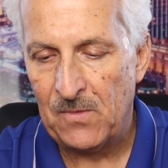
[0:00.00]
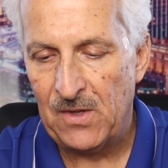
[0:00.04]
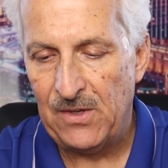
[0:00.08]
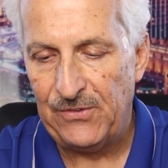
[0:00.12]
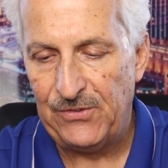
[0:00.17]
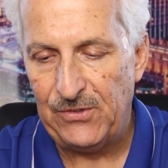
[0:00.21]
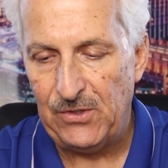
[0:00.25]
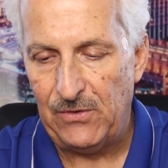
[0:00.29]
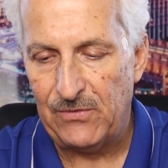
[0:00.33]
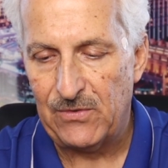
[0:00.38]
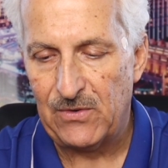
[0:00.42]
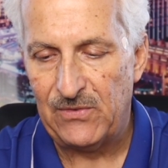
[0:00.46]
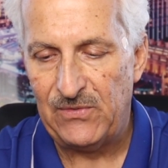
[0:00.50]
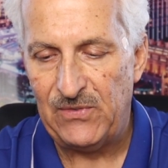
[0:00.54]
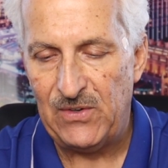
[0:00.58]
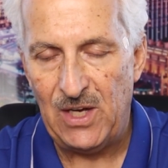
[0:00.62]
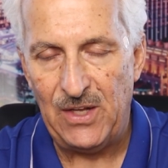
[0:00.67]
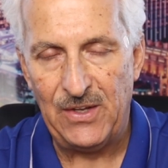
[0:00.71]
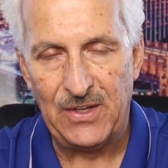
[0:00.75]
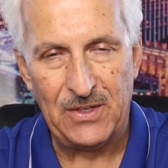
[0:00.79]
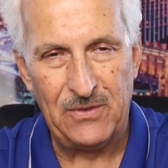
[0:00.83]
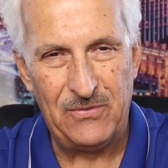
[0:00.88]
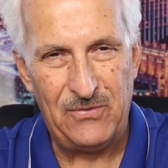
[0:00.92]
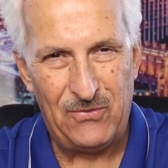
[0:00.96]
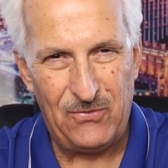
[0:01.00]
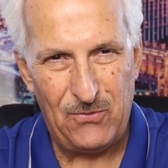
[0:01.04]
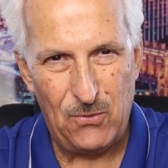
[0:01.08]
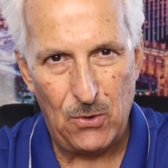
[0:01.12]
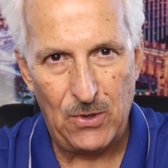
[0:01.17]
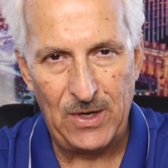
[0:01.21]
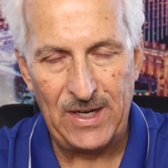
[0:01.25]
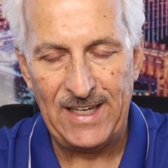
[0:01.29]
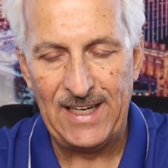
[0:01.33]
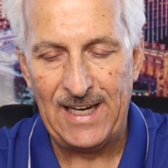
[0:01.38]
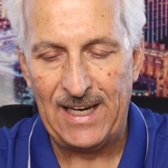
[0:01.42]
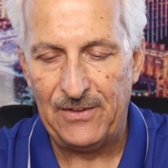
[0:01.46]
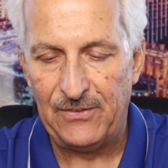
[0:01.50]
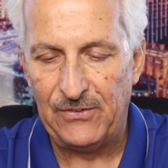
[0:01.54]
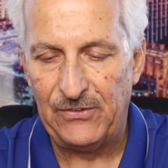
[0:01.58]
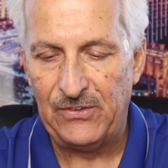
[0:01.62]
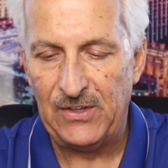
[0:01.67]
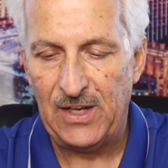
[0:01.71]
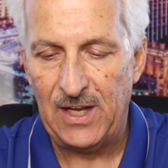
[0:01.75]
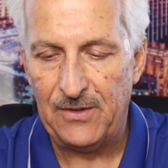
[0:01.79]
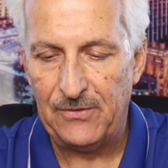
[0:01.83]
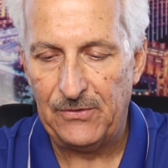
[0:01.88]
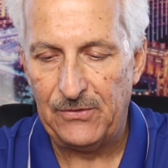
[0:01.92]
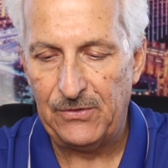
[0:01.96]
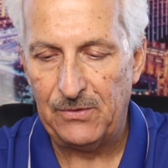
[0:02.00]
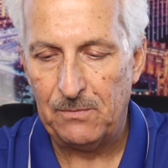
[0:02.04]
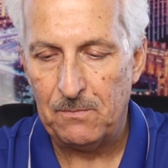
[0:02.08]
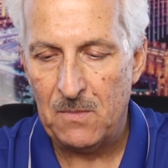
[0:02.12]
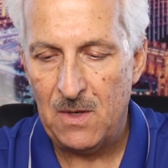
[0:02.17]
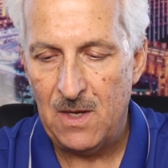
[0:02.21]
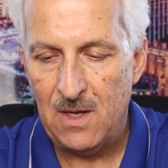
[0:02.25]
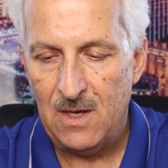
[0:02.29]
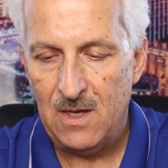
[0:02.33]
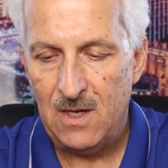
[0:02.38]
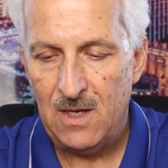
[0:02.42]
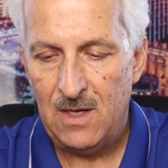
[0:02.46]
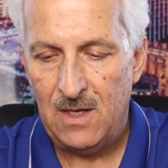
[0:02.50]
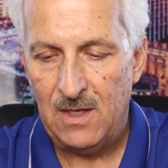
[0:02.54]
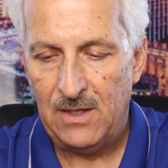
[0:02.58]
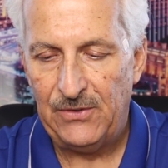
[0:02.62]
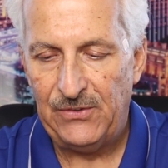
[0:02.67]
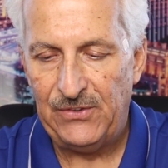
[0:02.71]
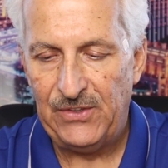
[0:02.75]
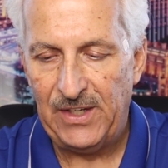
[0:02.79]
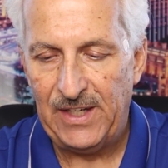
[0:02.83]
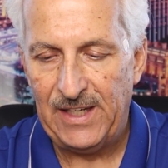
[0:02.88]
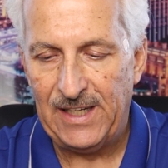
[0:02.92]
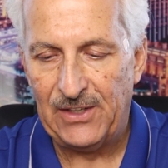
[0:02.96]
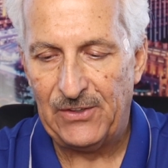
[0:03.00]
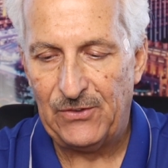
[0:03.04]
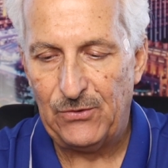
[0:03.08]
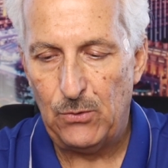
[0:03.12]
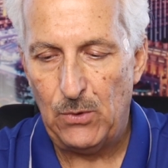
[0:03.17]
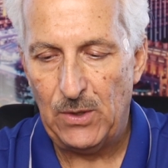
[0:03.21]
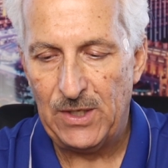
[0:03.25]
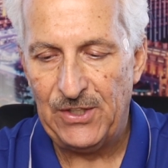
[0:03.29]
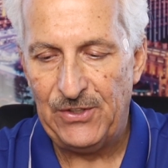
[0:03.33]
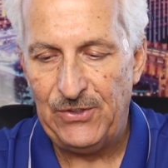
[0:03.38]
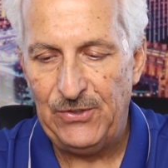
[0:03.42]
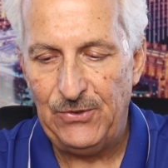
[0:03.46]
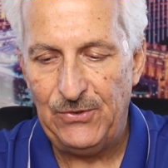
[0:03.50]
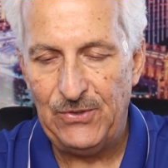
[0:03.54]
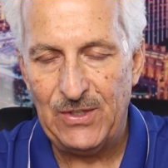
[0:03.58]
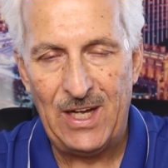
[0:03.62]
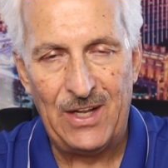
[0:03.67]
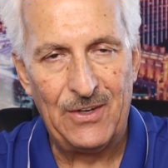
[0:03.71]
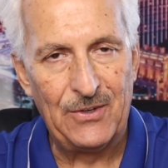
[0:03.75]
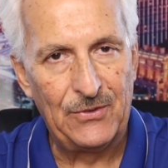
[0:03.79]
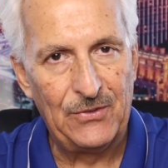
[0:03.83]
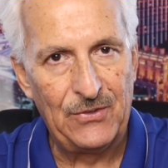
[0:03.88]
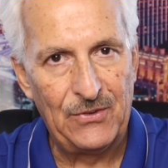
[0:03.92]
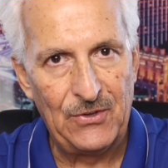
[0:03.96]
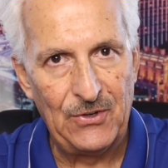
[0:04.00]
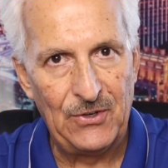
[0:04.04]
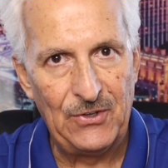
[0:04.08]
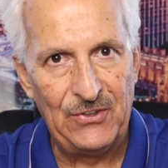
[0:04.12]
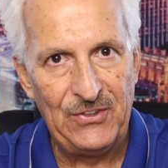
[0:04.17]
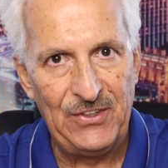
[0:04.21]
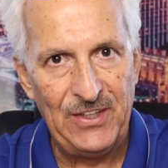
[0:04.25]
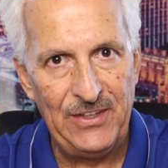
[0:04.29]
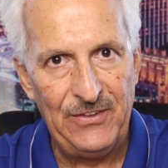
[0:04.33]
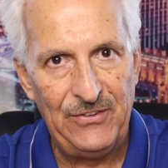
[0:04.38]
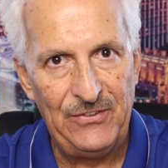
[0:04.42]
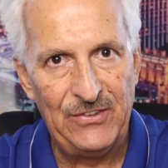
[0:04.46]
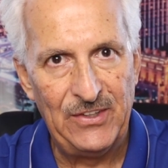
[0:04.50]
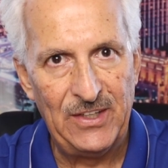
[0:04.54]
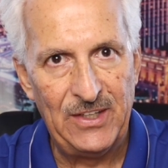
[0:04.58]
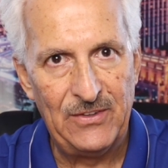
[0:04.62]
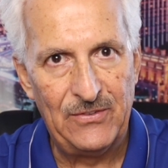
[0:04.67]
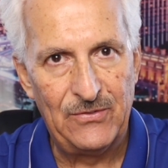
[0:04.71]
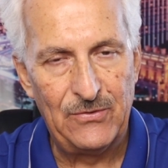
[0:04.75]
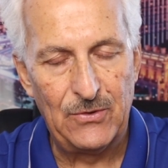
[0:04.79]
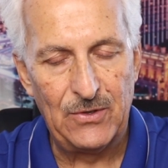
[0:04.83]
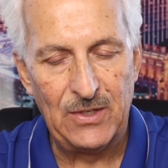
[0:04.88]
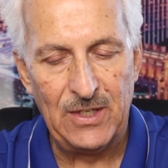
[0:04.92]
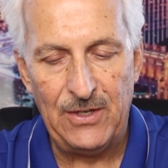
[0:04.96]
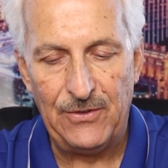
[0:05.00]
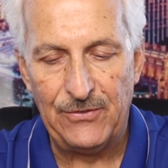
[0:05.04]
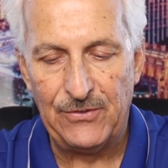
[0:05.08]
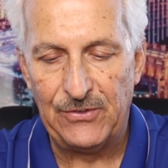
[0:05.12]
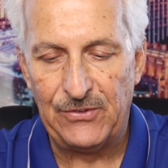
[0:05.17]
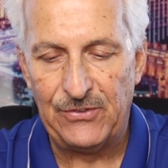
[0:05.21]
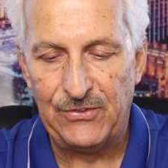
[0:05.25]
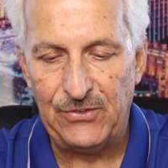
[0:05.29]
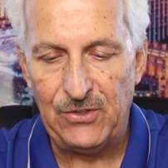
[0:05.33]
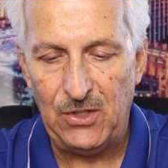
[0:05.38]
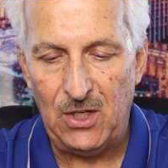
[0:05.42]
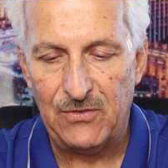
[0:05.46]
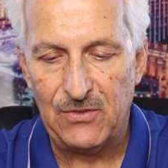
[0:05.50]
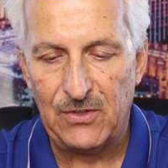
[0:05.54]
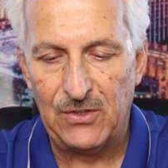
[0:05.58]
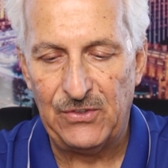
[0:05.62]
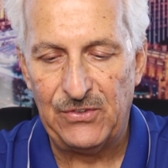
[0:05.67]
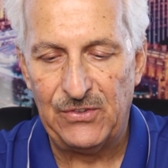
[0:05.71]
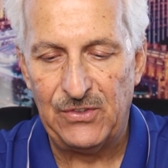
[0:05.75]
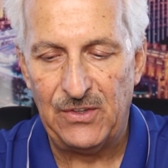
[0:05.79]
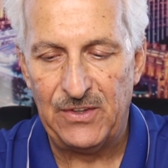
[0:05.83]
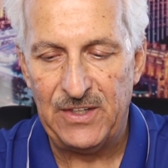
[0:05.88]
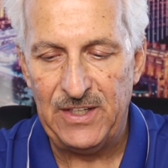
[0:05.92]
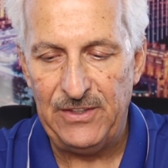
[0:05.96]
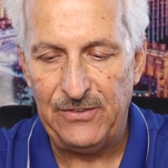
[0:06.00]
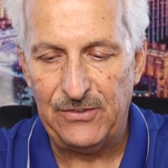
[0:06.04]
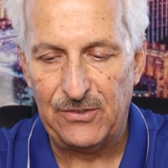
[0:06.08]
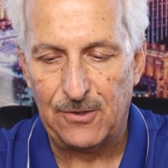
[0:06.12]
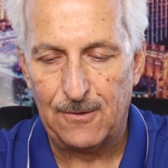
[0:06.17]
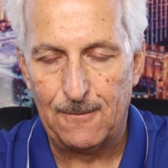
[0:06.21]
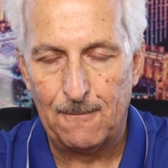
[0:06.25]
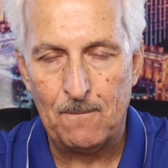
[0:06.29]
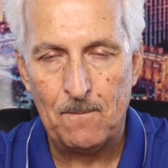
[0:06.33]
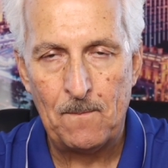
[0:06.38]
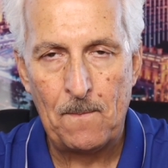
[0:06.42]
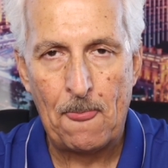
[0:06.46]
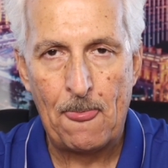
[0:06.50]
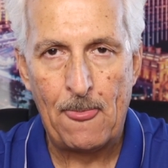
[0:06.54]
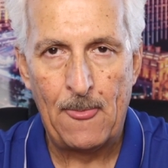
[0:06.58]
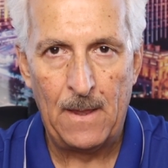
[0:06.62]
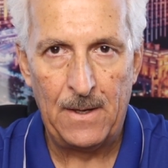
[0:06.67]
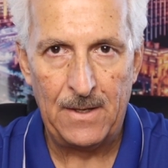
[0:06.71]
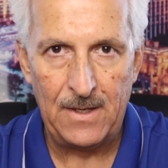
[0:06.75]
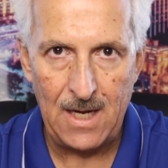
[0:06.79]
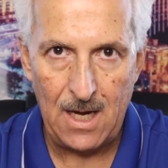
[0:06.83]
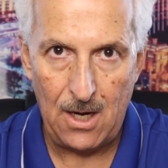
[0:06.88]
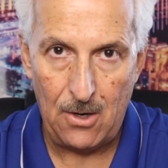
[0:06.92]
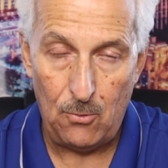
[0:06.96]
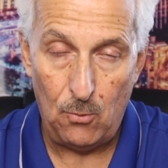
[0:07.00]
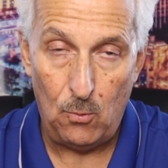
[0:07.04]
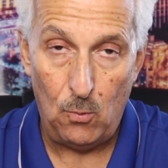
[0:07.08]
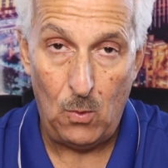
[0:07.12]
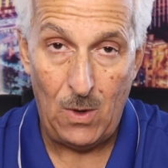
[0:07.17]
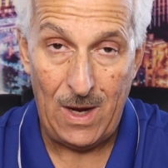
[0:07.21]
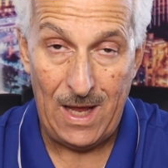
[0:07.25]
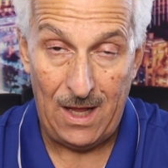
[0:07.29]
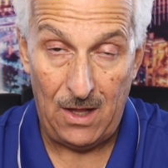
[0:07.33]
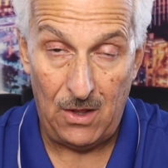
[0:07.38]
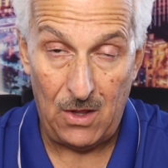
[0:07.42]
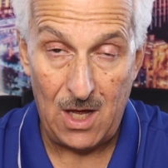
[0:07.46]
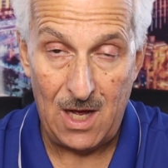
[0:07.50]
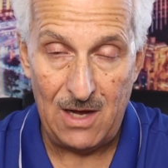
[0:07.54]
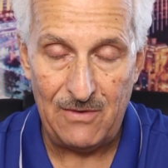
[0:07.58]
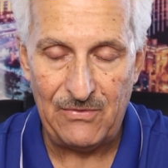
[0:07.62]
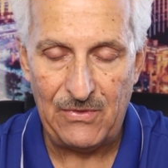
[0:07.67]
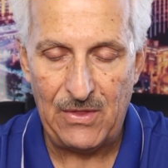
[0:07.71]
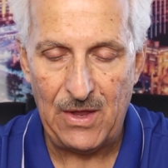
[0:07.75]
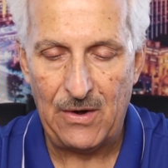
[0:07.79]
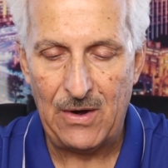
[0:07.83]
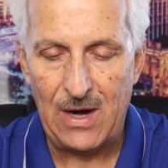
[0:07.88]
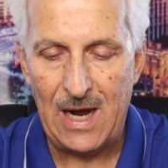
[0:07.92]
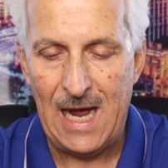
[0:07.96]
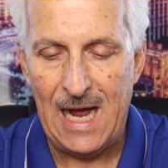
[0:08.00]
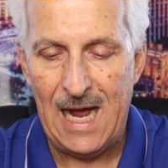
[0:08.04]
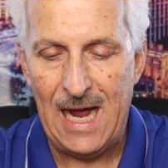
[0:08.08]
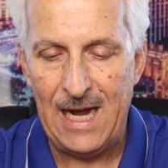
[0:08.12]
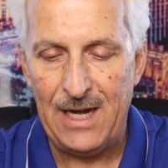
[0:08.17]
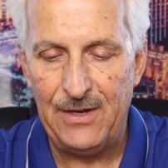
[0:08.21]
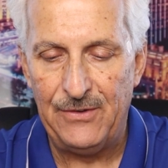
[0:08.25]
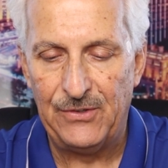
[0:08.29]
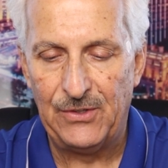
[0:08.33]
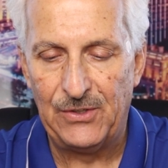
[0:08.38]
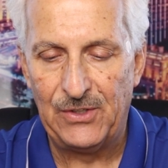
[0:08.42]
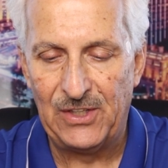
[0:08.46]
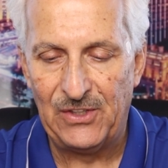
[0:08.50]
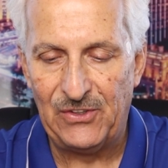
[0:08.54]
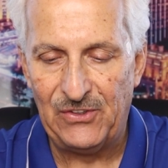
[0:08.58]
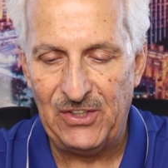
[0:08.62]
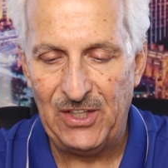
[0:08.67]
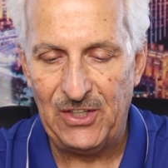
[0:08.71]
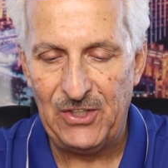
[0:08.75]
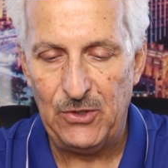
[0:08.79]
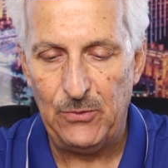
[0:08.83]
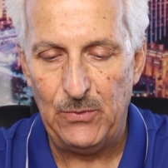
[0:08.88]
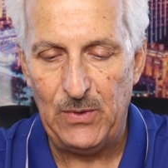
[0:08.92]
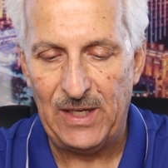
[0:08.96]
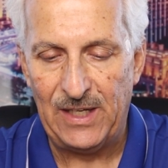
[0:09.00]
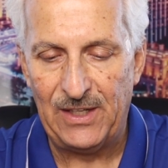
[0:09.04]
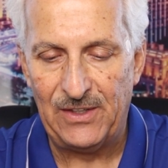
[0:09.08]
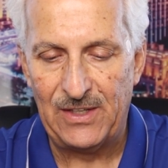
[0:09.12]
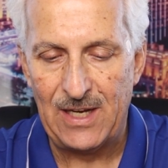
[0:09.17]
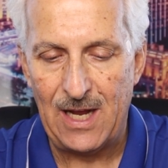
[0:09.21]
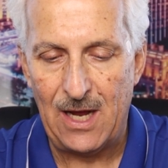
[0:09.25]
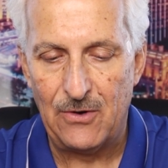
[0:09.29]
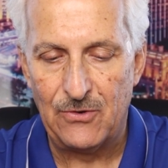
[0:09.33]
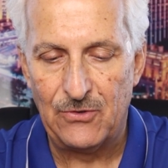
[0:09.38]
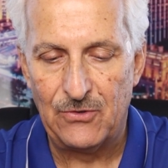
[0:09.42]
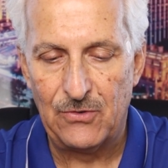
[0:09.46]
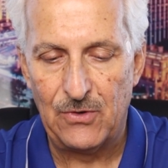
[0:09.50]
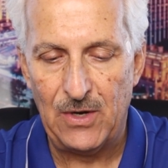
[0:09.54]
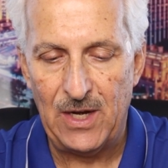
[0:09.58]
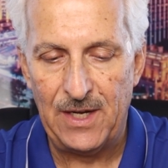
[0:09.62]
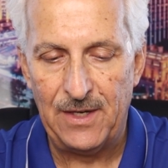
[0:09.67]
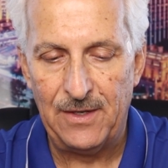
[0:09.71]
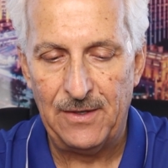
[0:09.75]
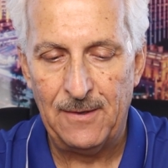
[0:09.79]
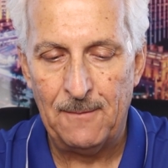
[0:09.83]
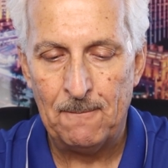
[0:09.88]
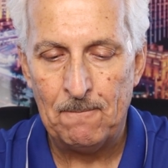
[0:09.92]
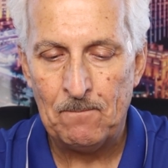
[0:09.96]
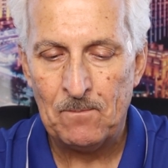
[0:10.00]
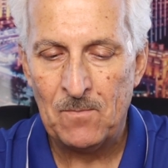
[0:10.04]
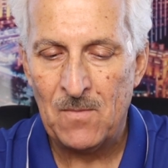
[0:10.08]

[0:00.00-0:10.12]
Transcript: Silver falling 48 cents, sitting at $22.13 for an ounce of silver. So these are now well off their highs and continuing a downtrend.